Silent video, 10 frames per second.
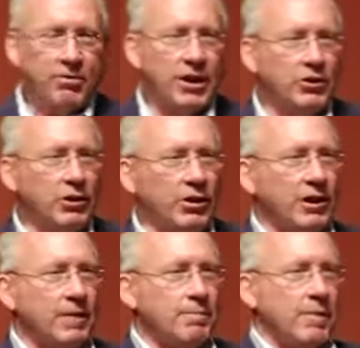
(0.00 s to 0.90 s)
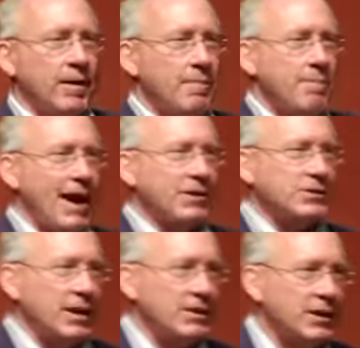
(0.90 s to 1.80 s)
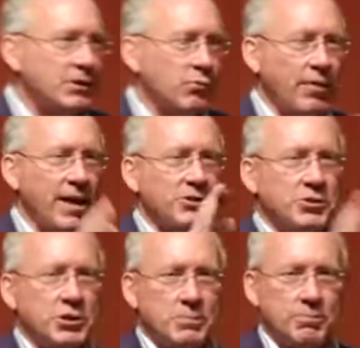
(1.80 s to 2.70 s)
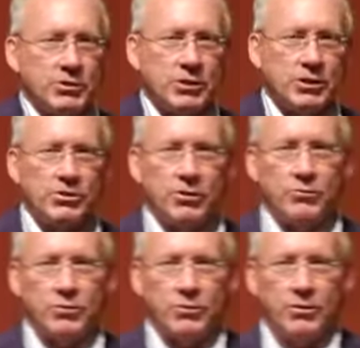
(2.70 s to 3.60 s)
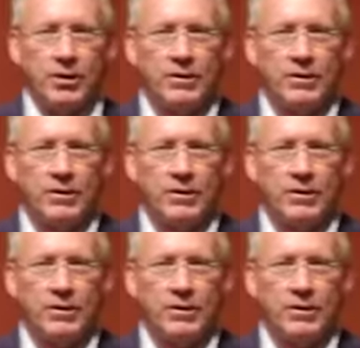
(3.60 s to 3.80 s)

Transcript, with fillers: Then you look at past tense as, well, that's just positional truth,